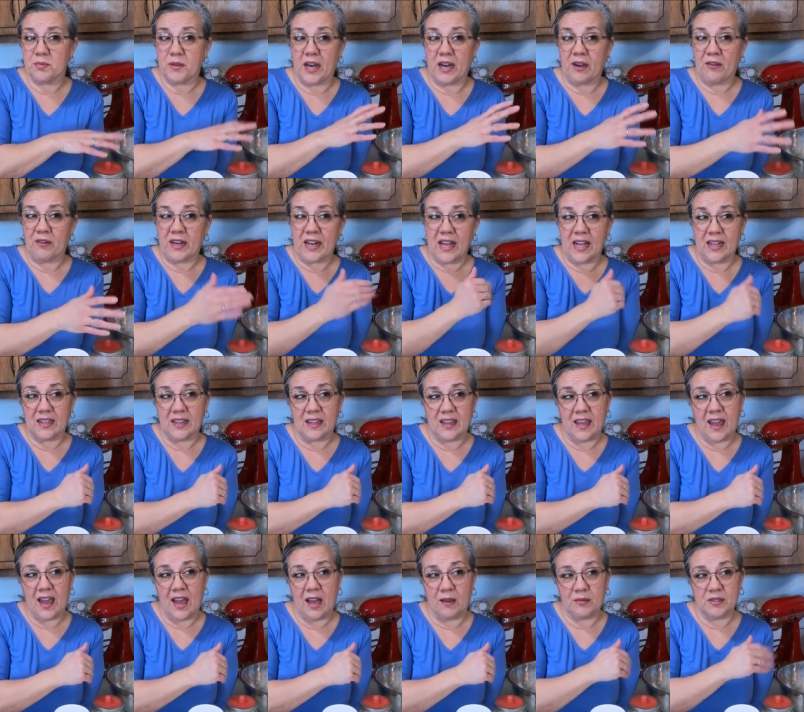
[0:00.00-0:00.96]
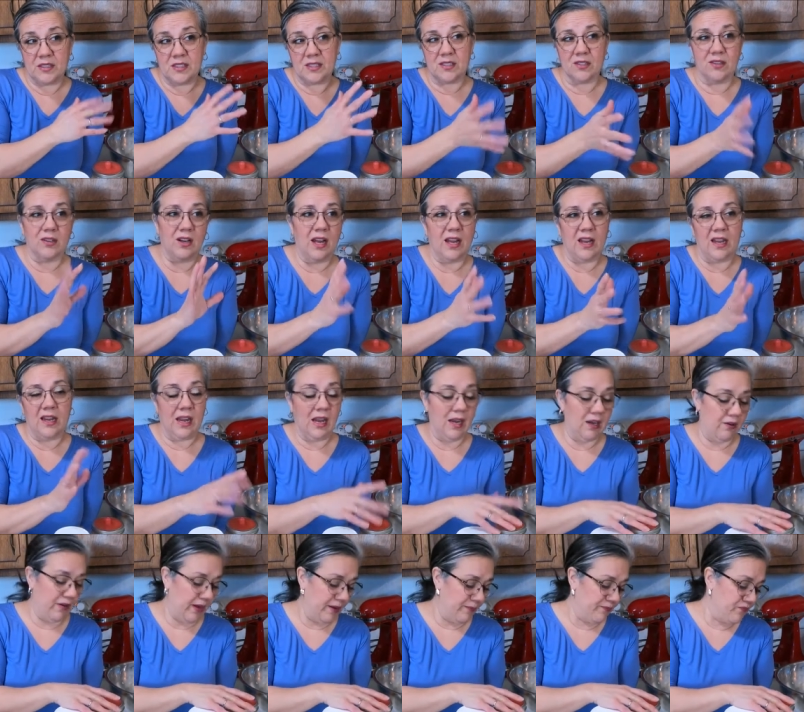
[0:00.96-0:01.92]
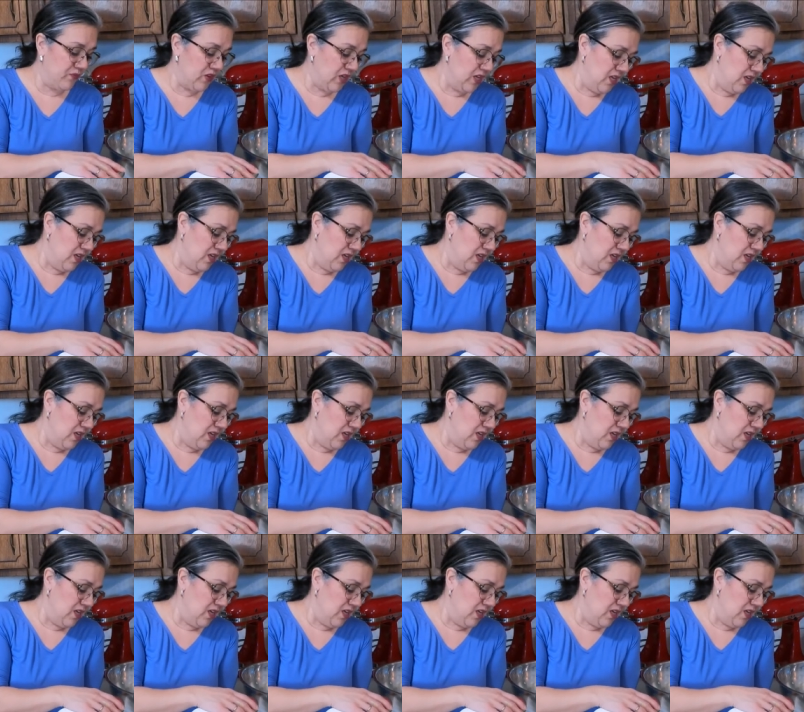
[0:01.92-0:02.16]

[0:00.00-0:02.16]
but I already had the cabbage. So I, anyway.